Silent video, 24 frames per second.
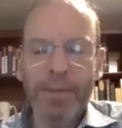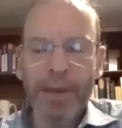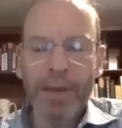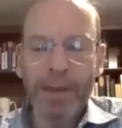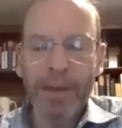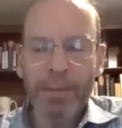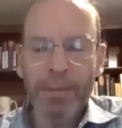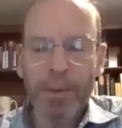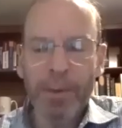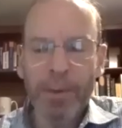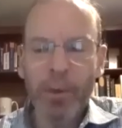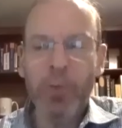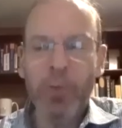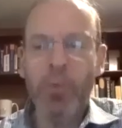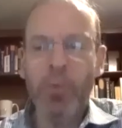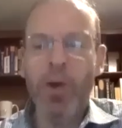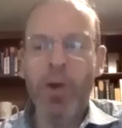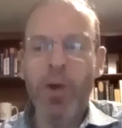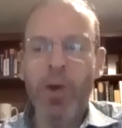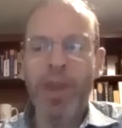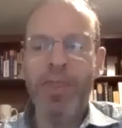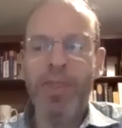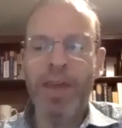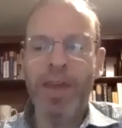both
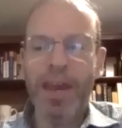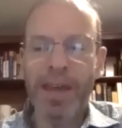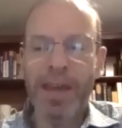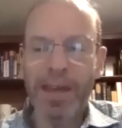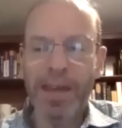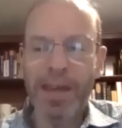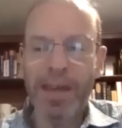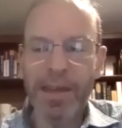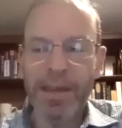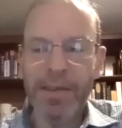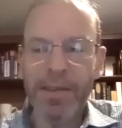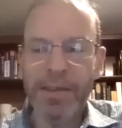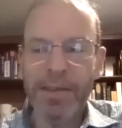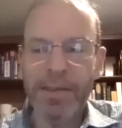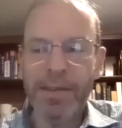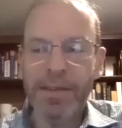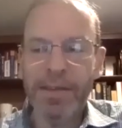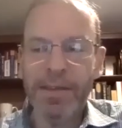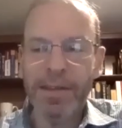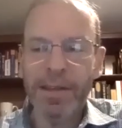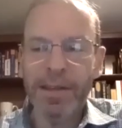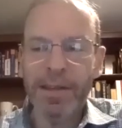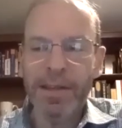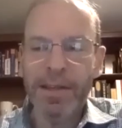one that
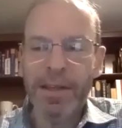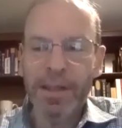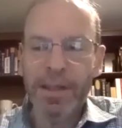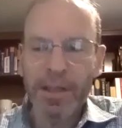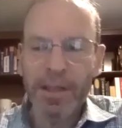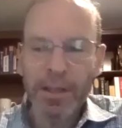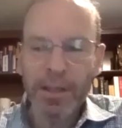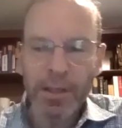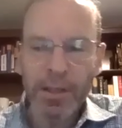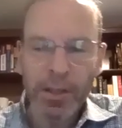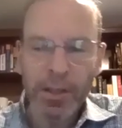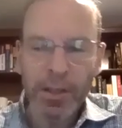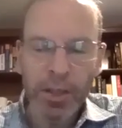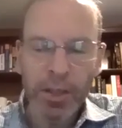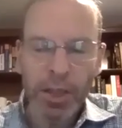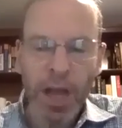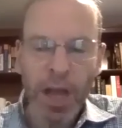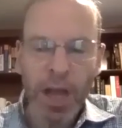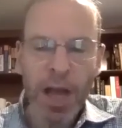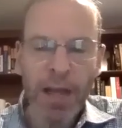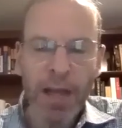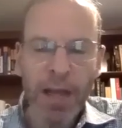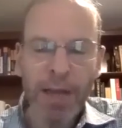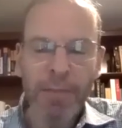is
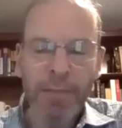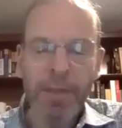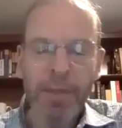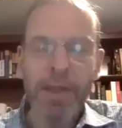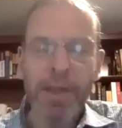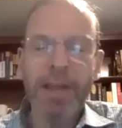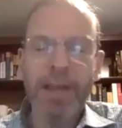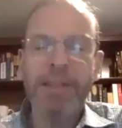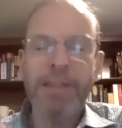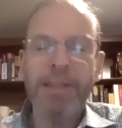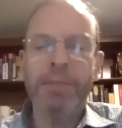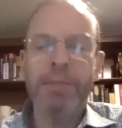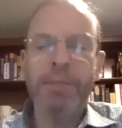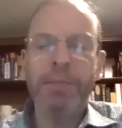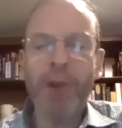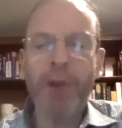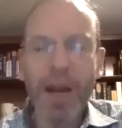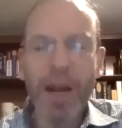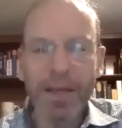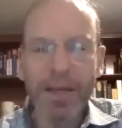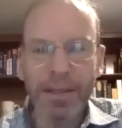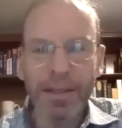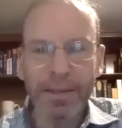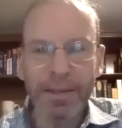shocking but not
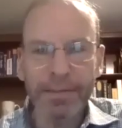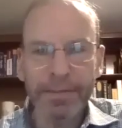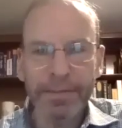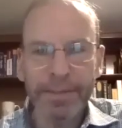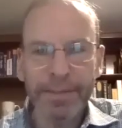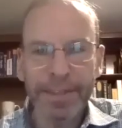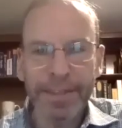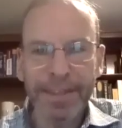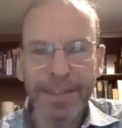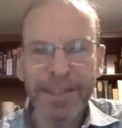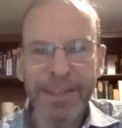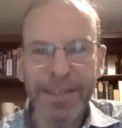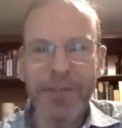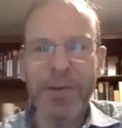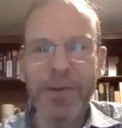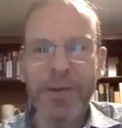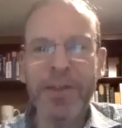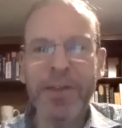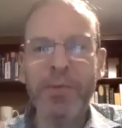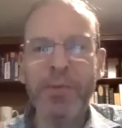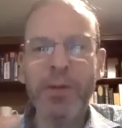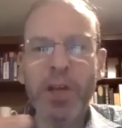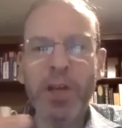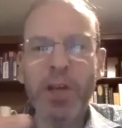surprising. I
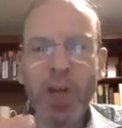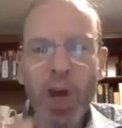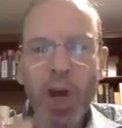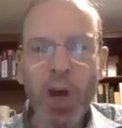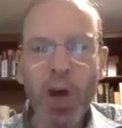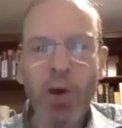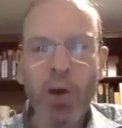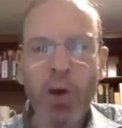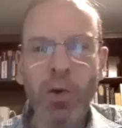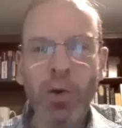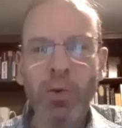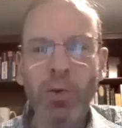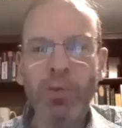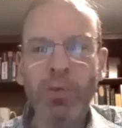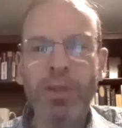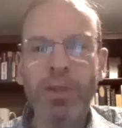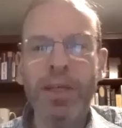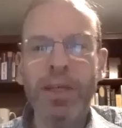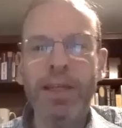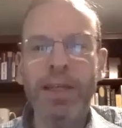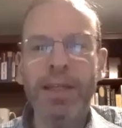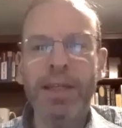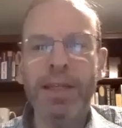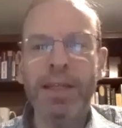think we know
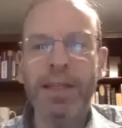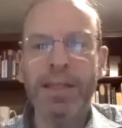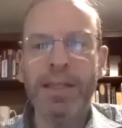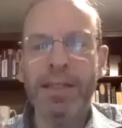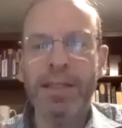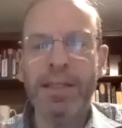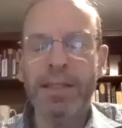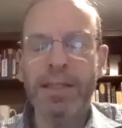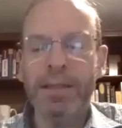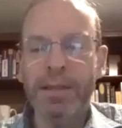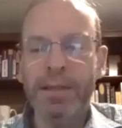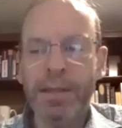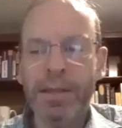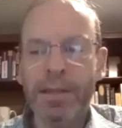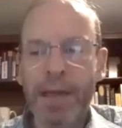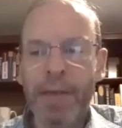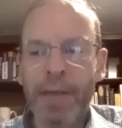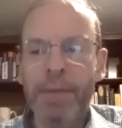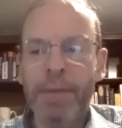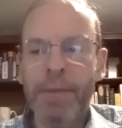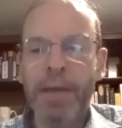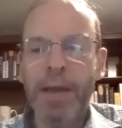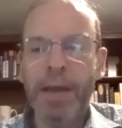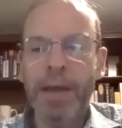that this
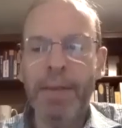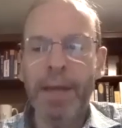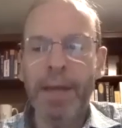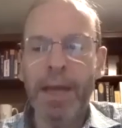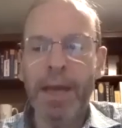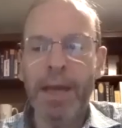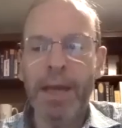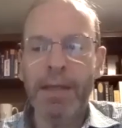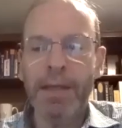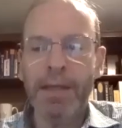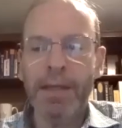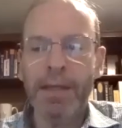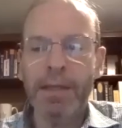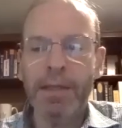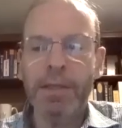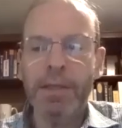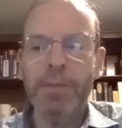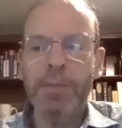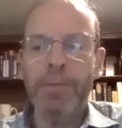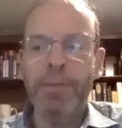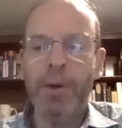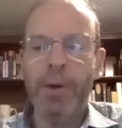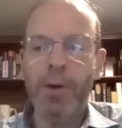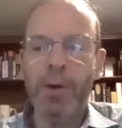epidemic has
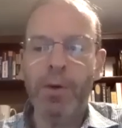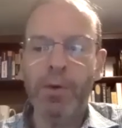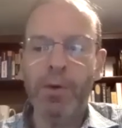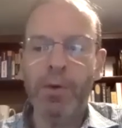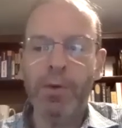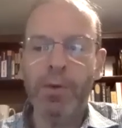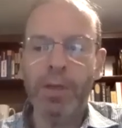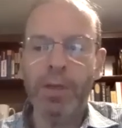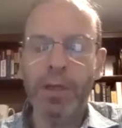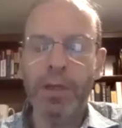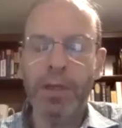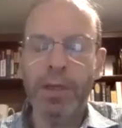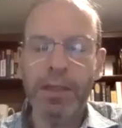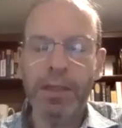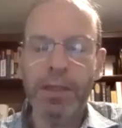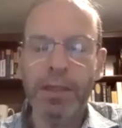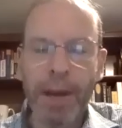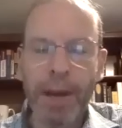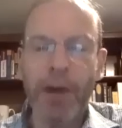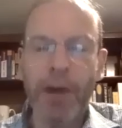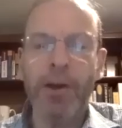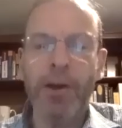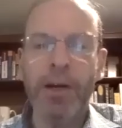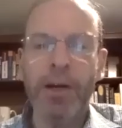exposed the
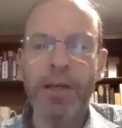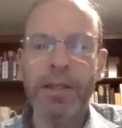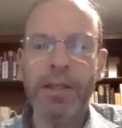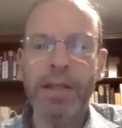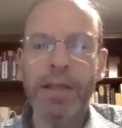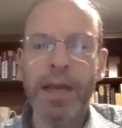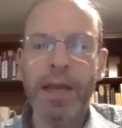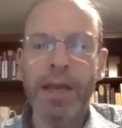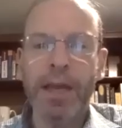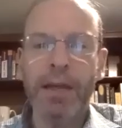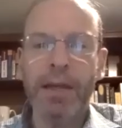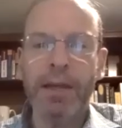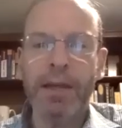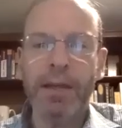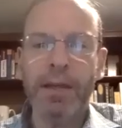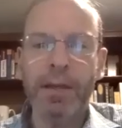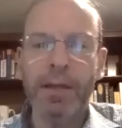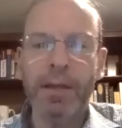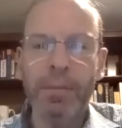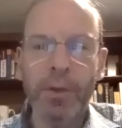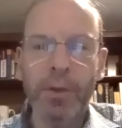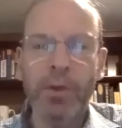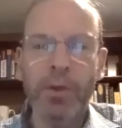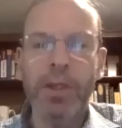disparities and the
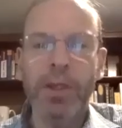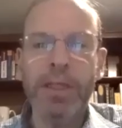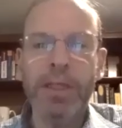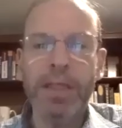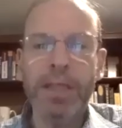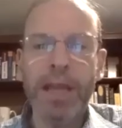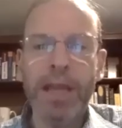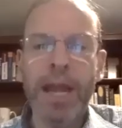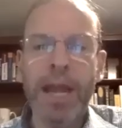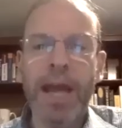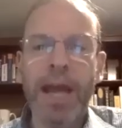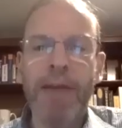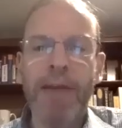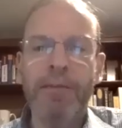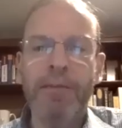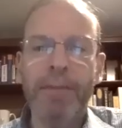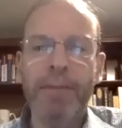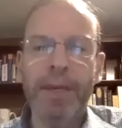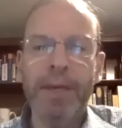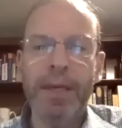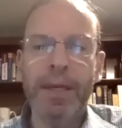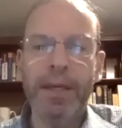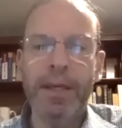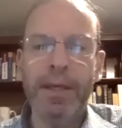communities that have
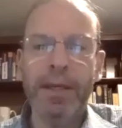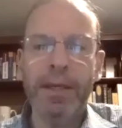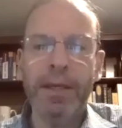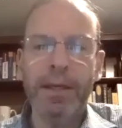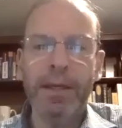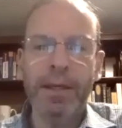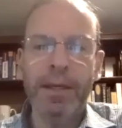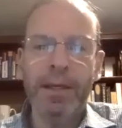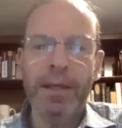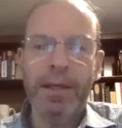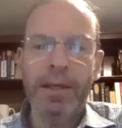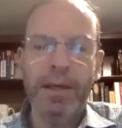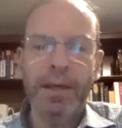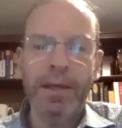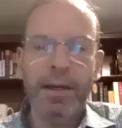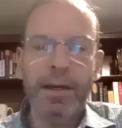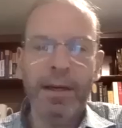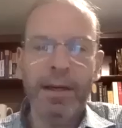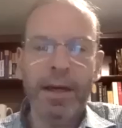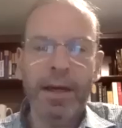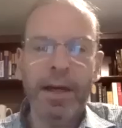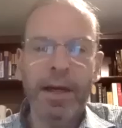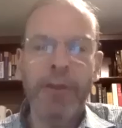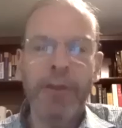been
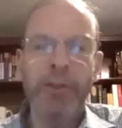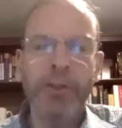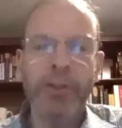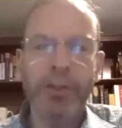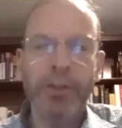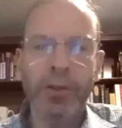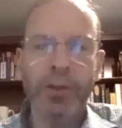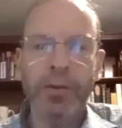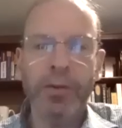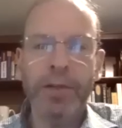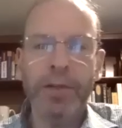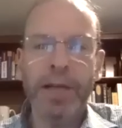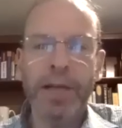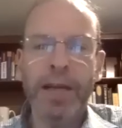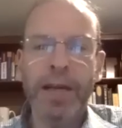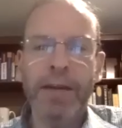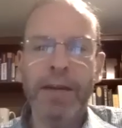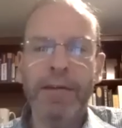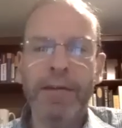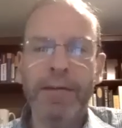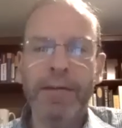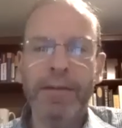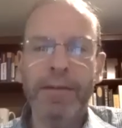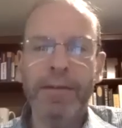underserved and
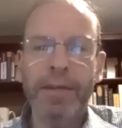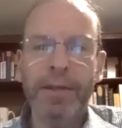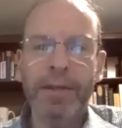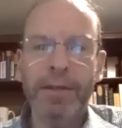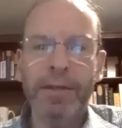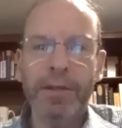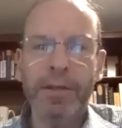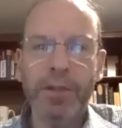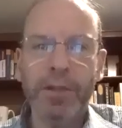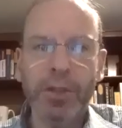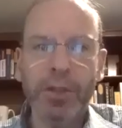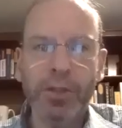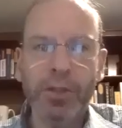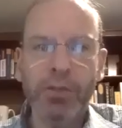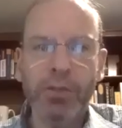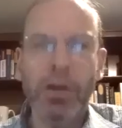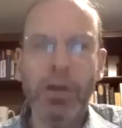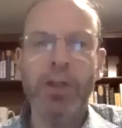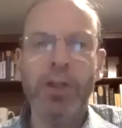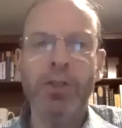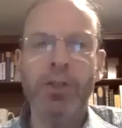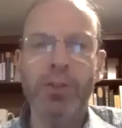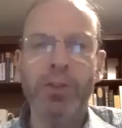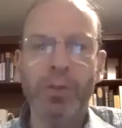have these
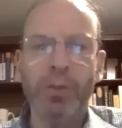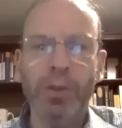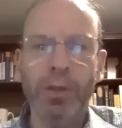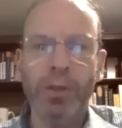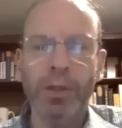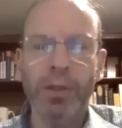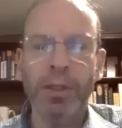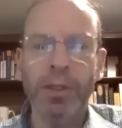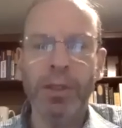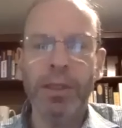structural